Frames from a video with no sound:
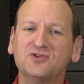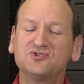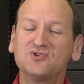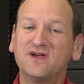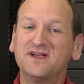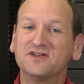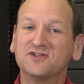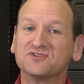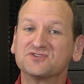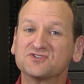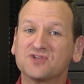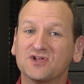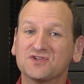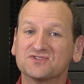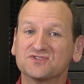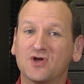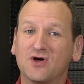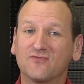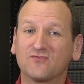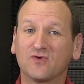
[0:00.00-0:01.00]
you trying to
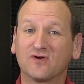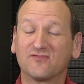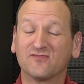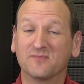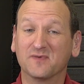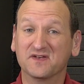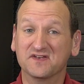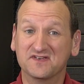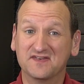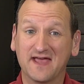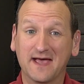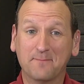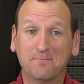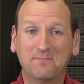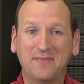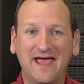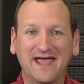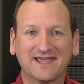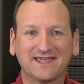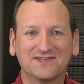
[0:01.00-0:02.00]
install software from a
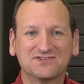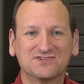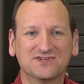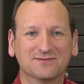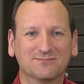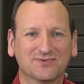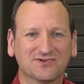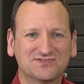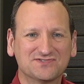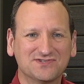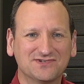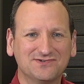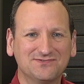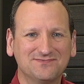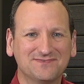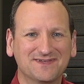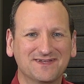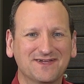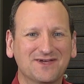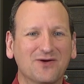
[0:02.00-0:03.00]
deb package in
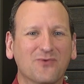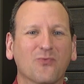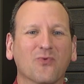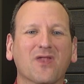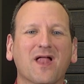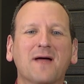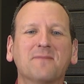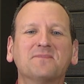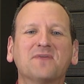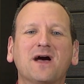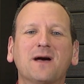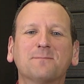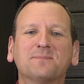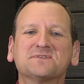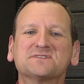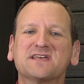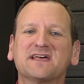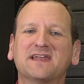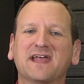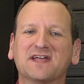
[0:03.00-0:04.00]
Ubuntu? Well, I'm Don
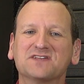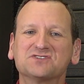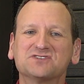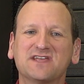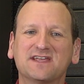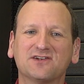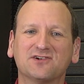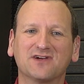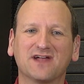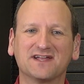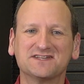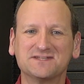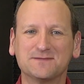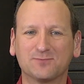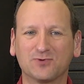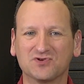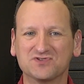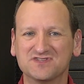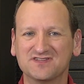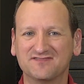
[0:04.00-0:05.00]
Pezet, edutainer at
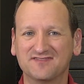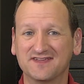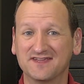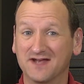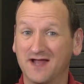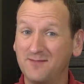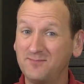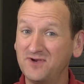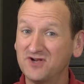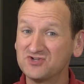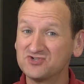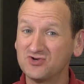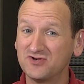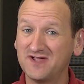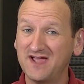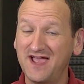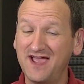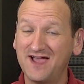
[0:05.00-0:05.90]
IT Pro TV, and I'm going to show you